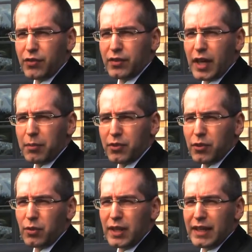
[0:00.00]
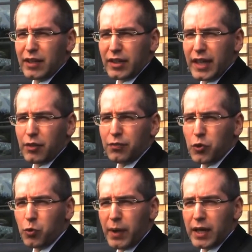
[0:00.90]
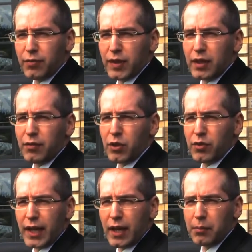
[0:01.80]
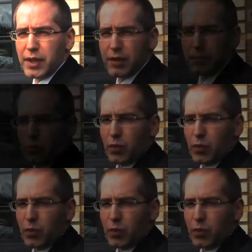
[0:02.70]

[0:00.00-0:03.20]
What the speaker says: steps to get the full benefit of using aluminium.